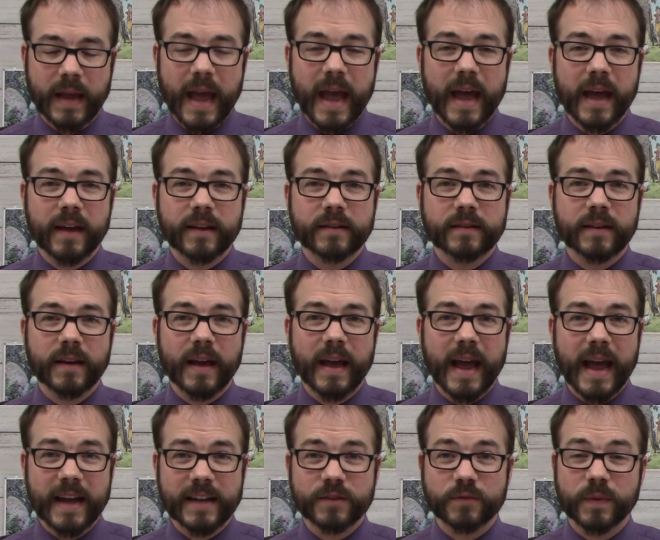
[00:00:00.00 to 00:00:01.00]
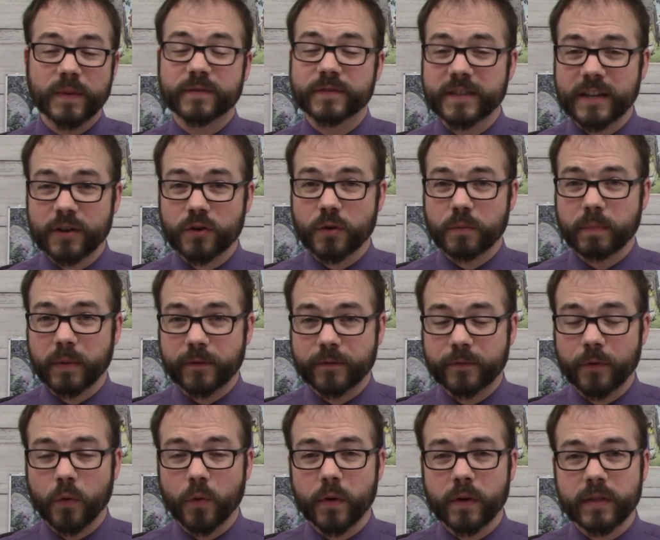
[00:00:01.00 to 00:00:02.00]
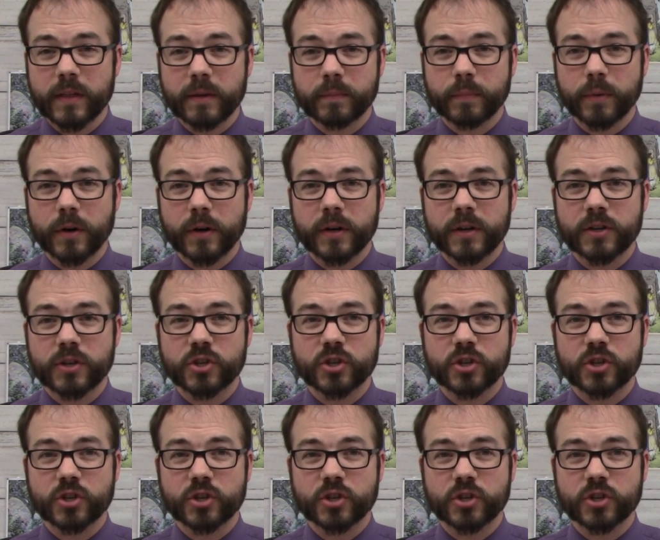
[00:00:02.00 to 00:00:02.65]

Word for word: And as we've seen her before in the book,